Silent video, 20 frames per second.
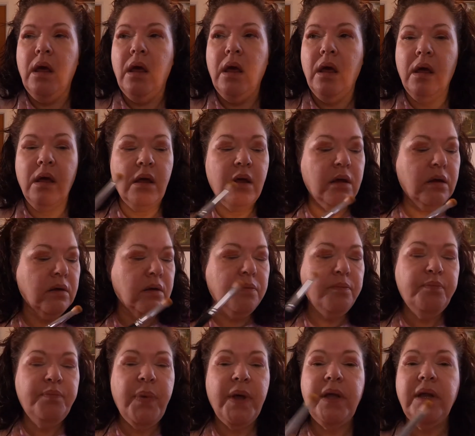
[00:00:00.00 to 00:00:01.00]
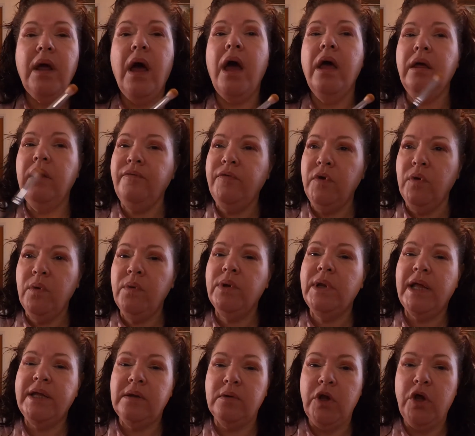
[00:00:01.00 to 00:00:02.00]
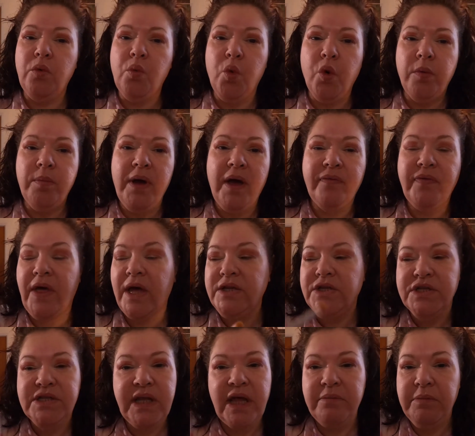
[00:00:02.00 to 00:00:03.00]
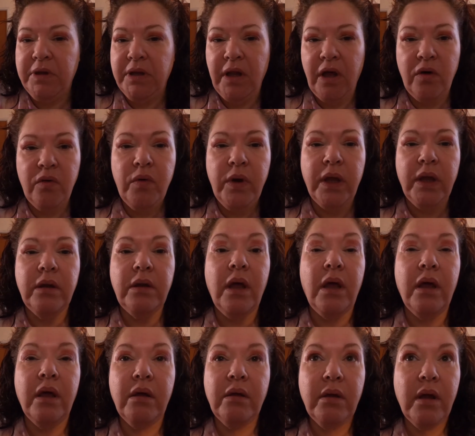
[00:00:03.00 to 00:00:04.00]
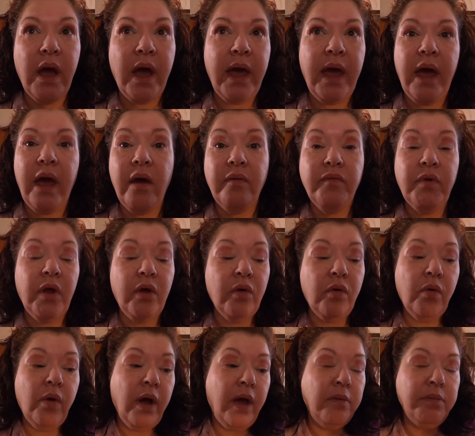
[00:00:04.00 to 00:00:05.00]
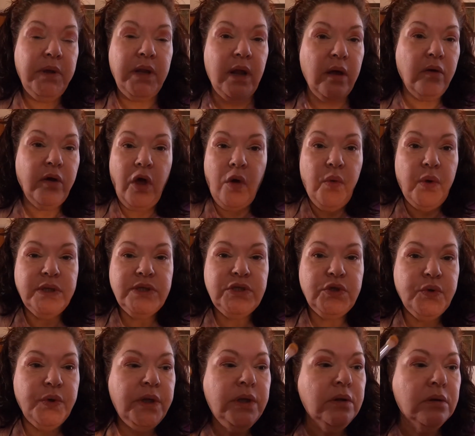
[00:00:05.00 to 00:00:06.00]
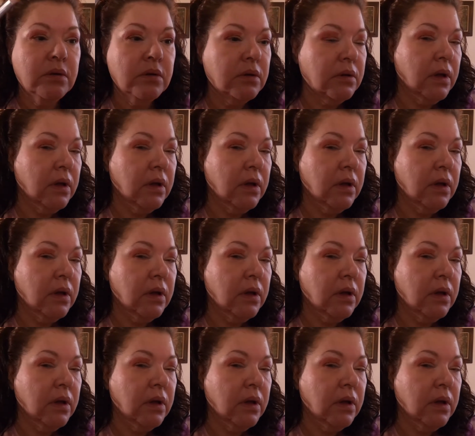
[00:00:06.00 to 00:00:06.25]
But if you would like to know more about that, just let me know. And I'll go into it.